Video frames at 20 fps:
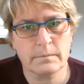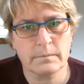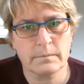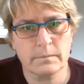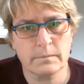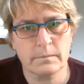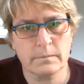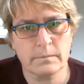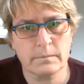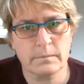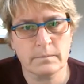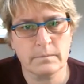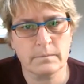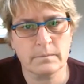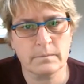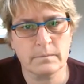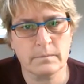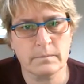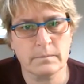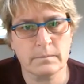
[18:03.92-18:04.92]

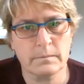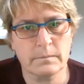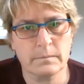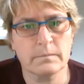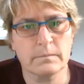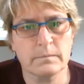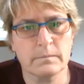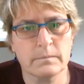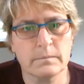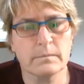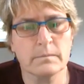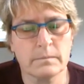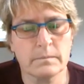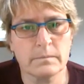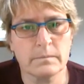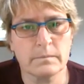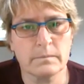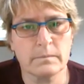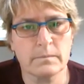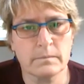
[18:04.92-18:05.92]

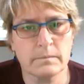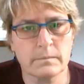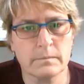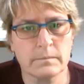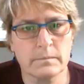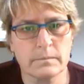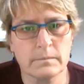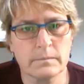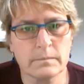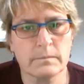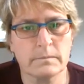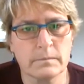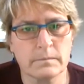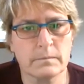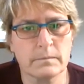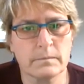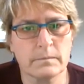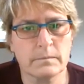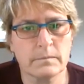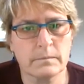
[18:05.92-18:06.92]

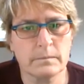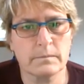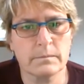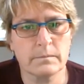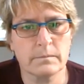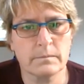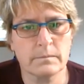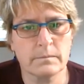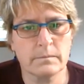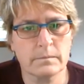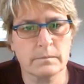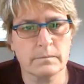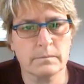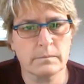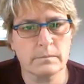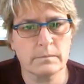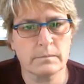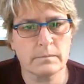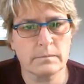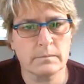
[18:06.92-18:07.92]

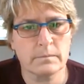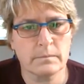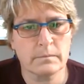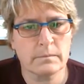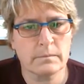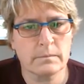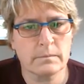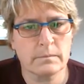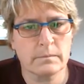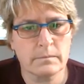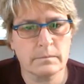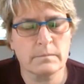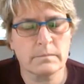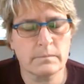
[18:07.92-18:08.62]
[no speech]